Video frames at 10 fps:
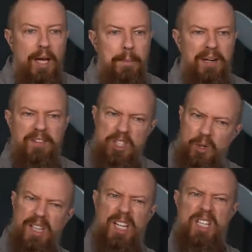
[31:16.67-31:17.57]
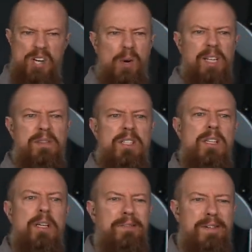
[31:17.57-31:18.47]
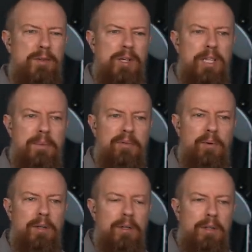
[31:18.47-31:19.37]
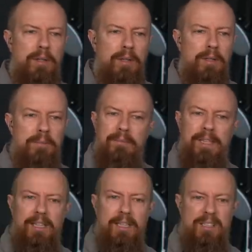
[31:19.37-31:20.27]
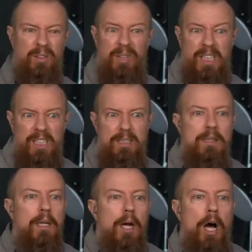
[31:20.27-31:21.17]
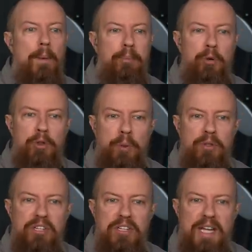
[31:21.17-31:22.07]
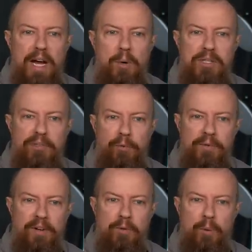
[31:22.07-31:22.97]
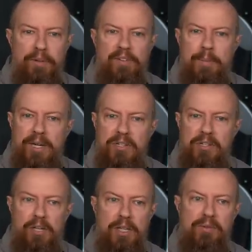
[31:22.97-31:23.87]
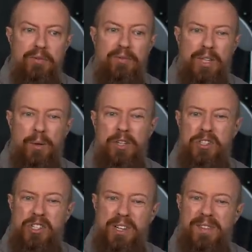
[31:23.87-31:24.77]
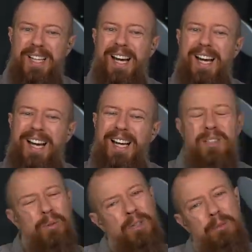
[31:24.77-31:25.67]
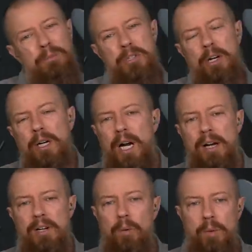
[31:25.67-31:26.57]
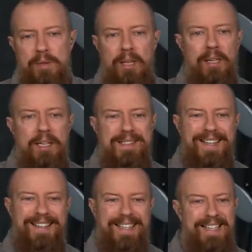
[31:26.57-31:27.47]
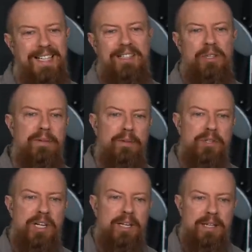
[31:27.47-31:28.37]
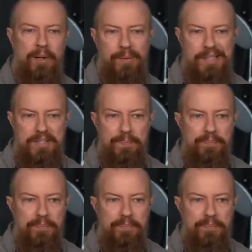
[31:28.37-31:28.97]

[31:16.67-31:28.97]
But if you do it, let us know. I'd love to see it. I've never tried that before mainly because I don't like guns. Um, Bruce Burton says, "How is the 45 to 150 Panasonic lens for video on a G7?" I don't know. Sorry, I have not worked with that lens. I cannot tell you firsthand how it is.